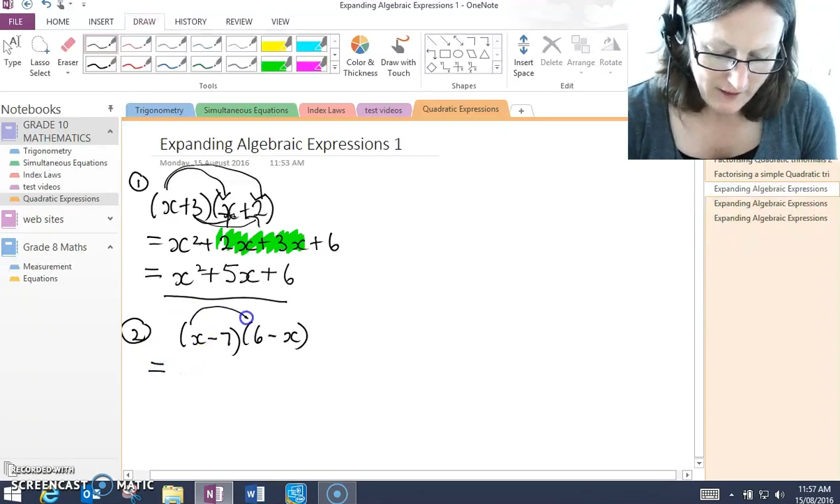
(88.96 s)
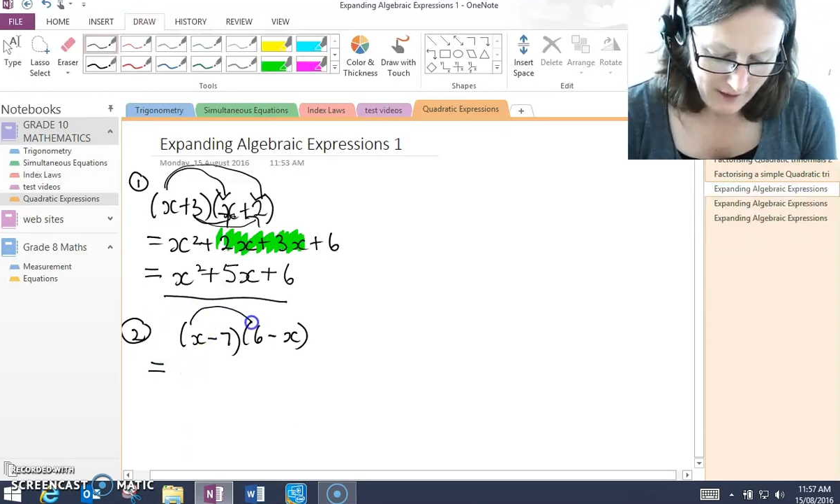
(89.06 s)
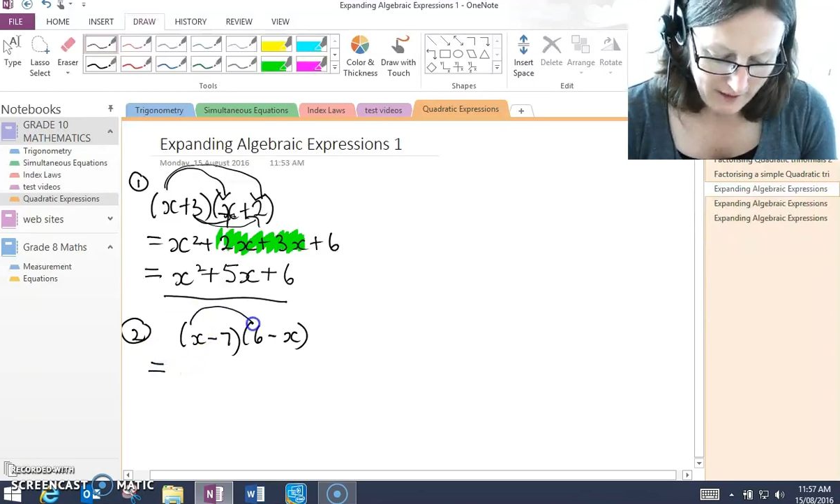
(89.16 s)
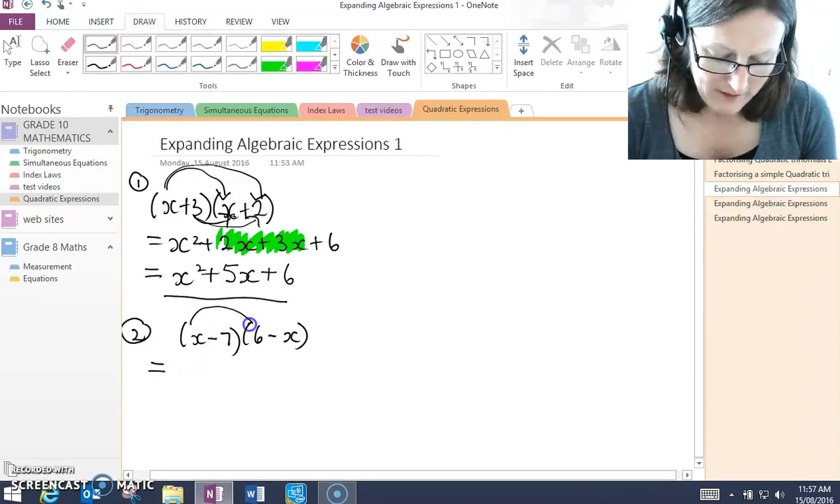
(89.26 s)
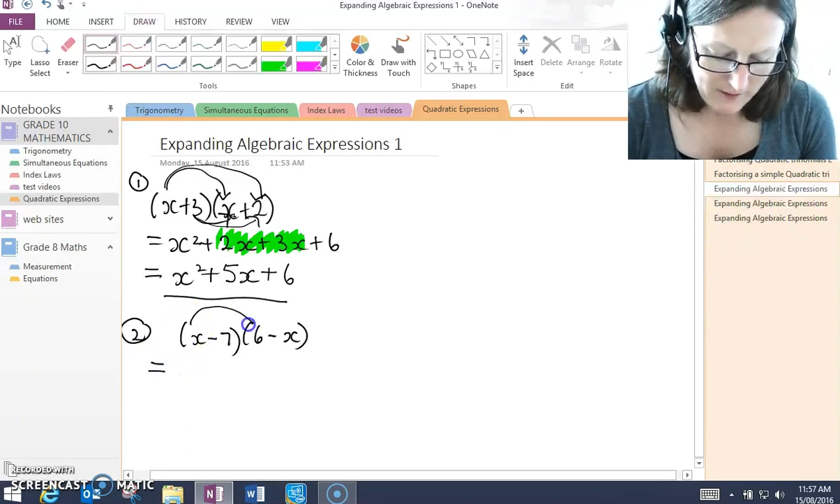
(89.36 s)

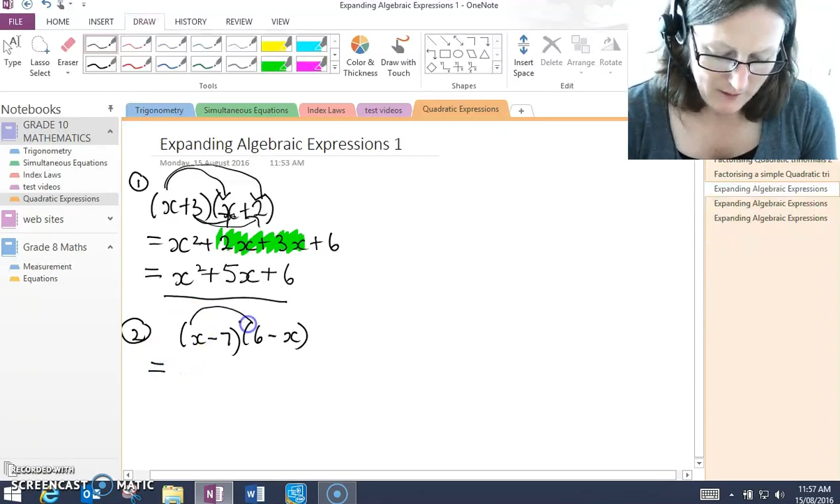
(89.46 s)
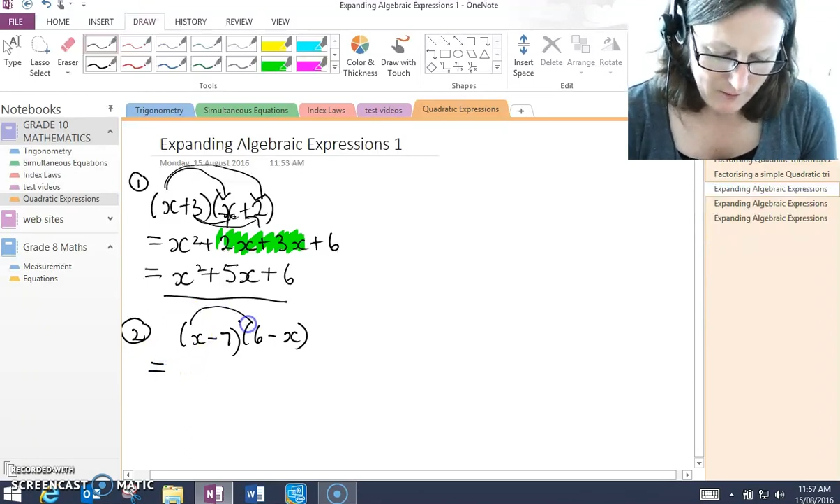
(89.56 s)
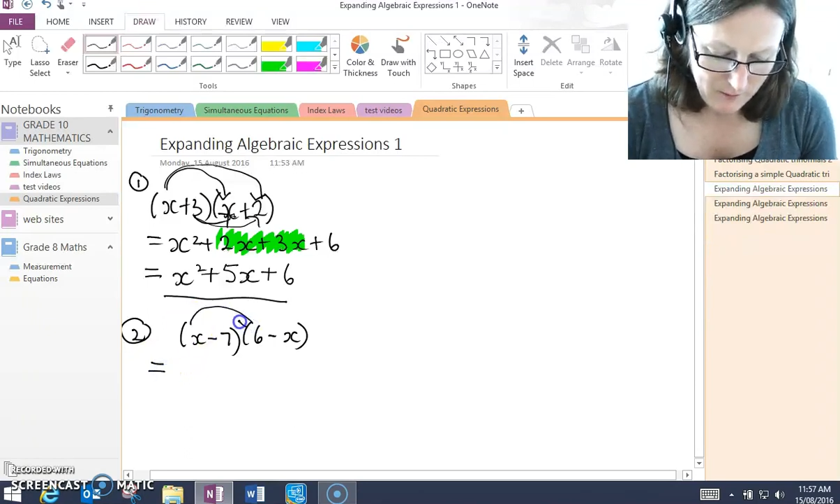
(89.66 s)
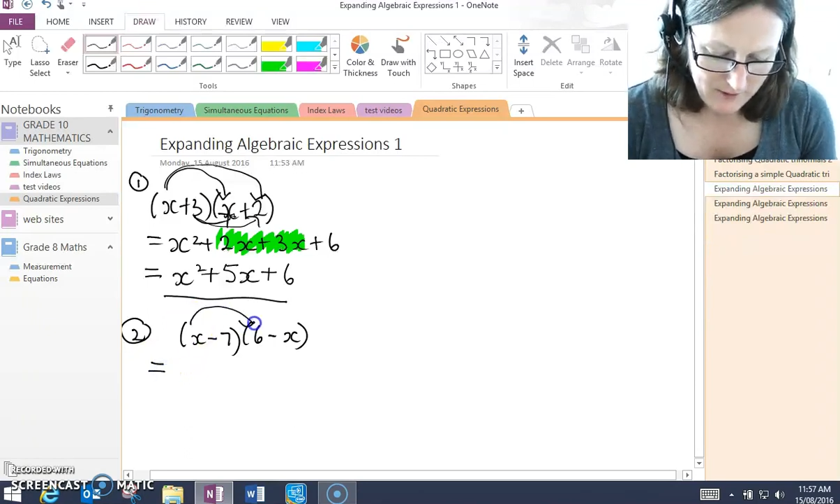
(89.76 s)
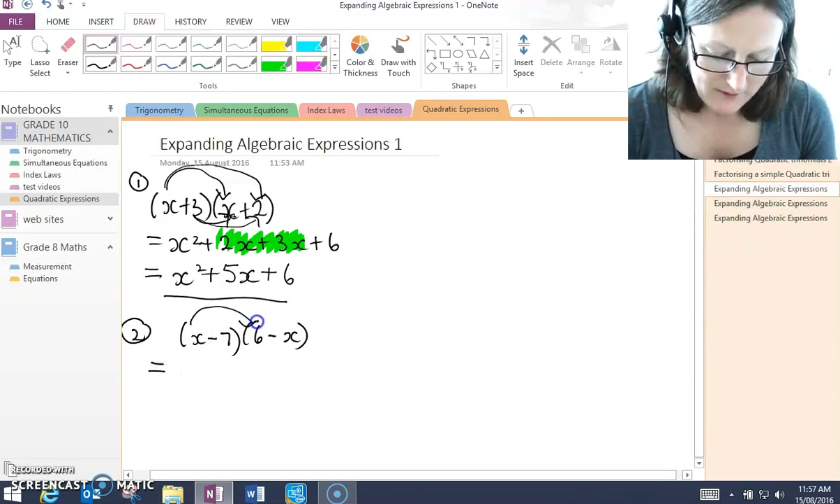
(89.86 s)
x
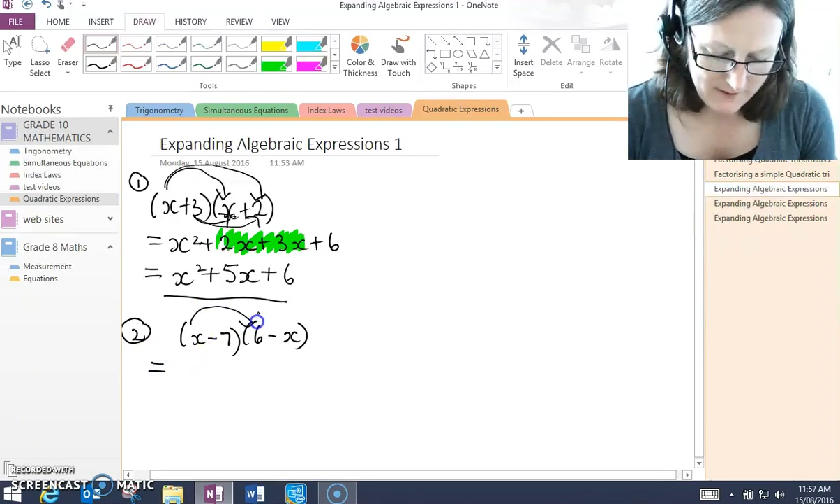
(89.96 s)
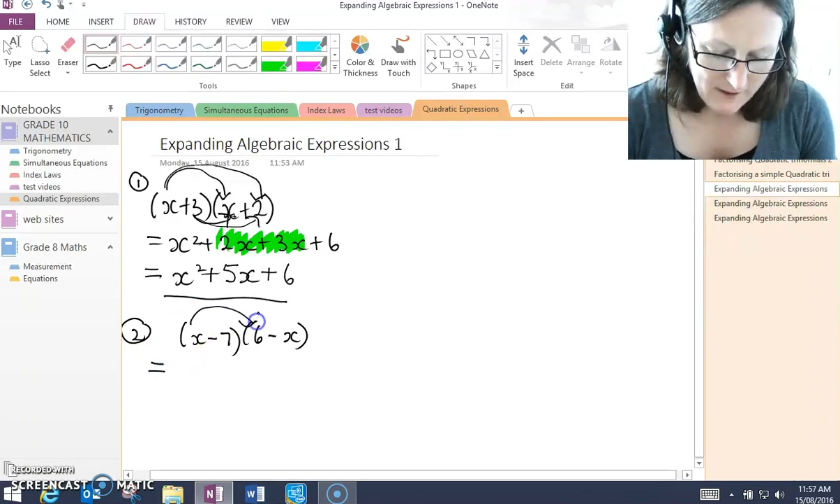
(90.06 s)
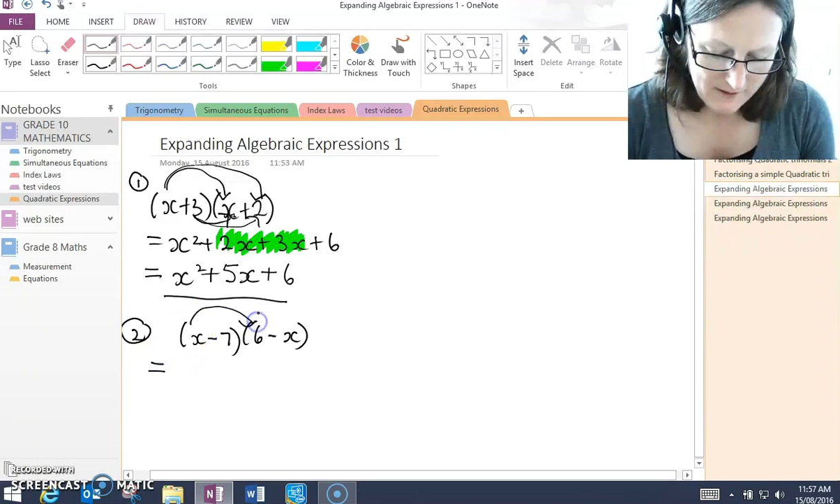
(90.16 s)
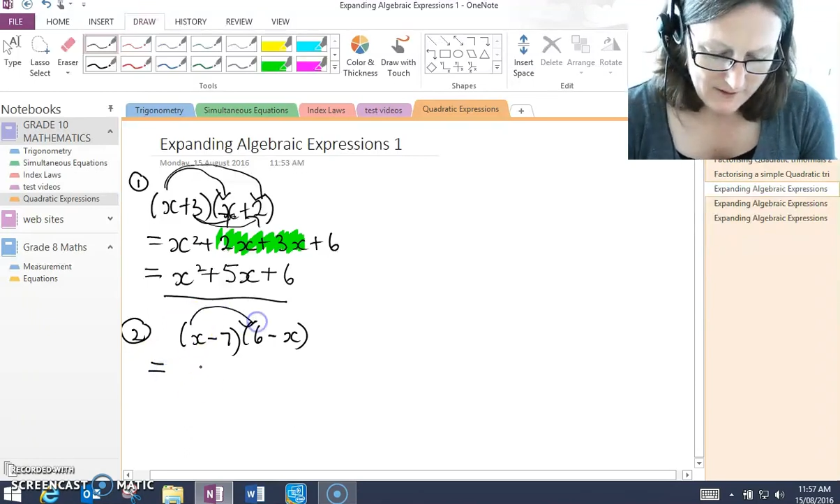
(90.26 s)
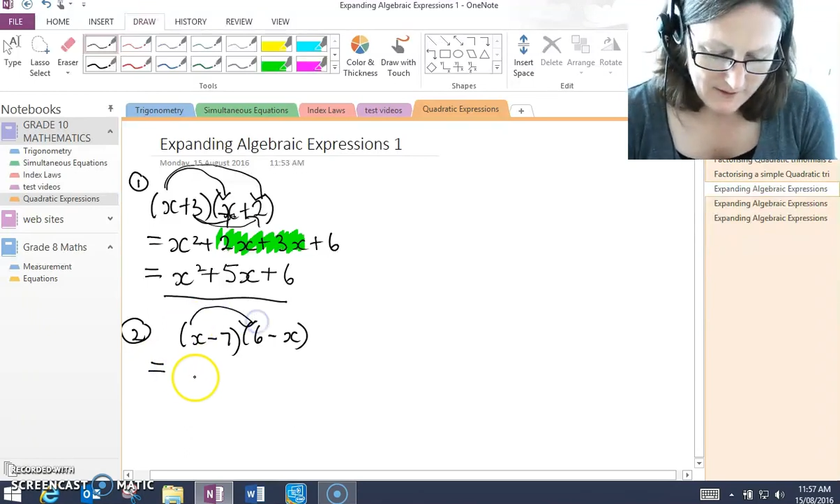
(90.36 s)
by
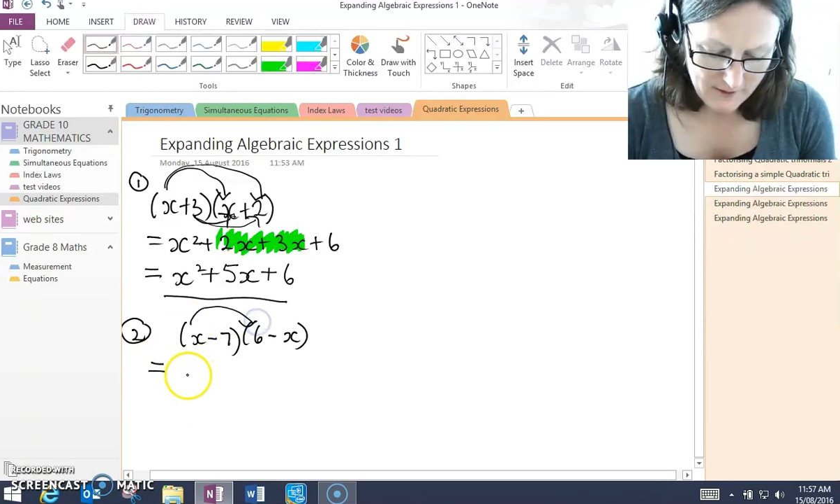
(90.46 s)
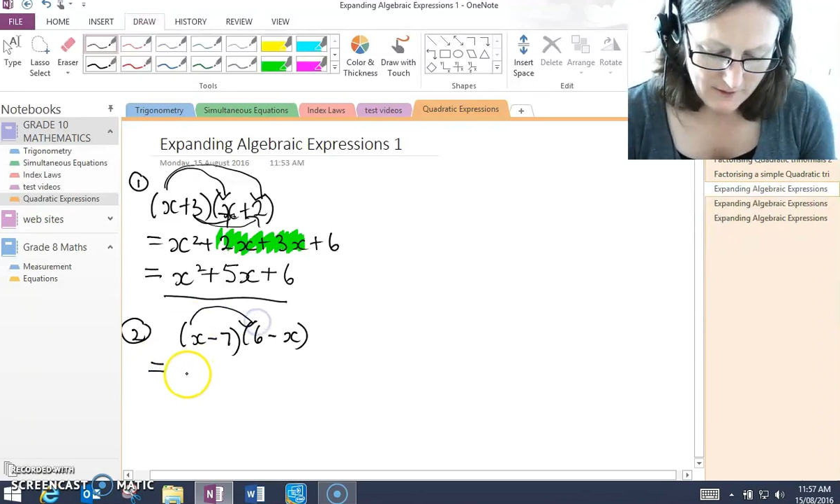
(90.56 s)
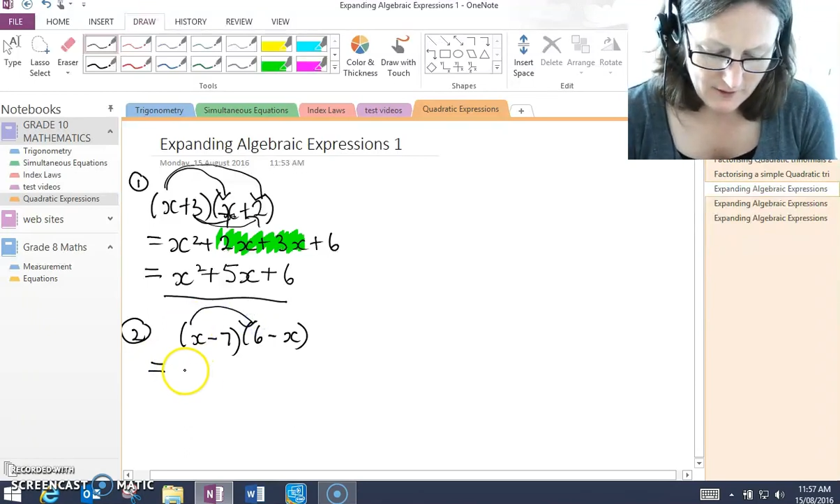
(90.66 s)
6